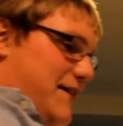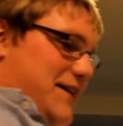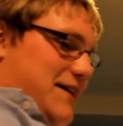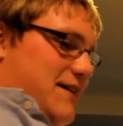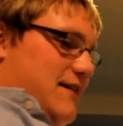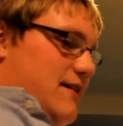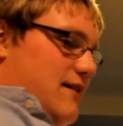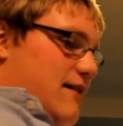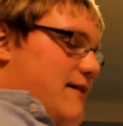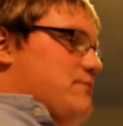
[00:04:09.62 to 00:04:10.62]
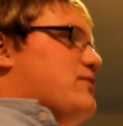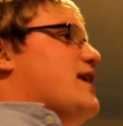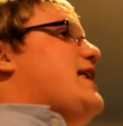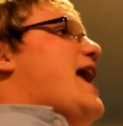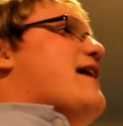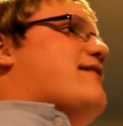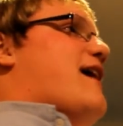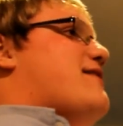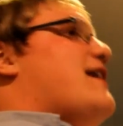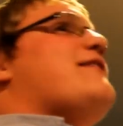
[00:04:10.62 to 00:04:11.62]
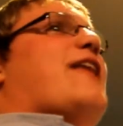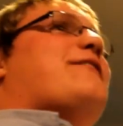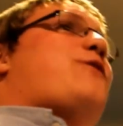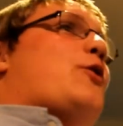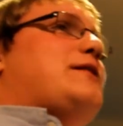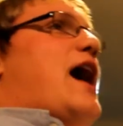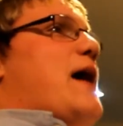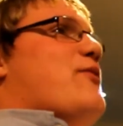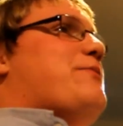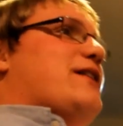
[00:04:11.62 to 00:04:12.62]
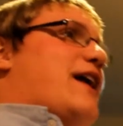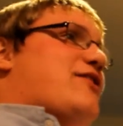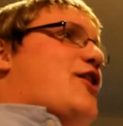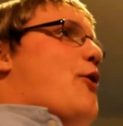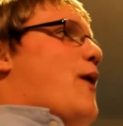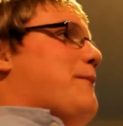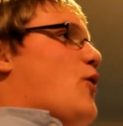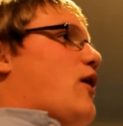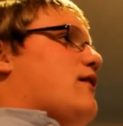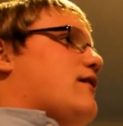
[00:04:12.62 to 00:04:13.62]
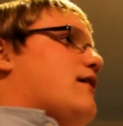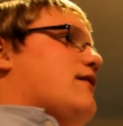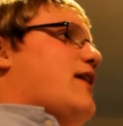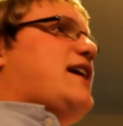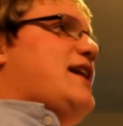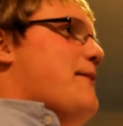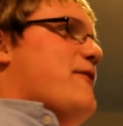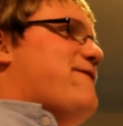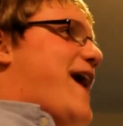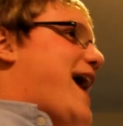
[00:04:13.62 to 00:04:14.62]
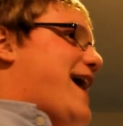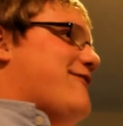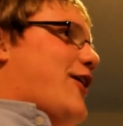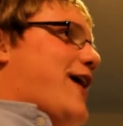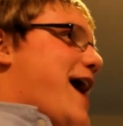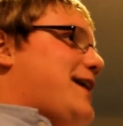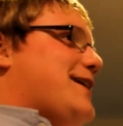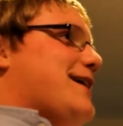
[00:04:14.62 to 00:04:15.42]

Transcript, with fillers: want me to the sir? Yes, I said it like four times, but let's go one more. Lucky number five, all right?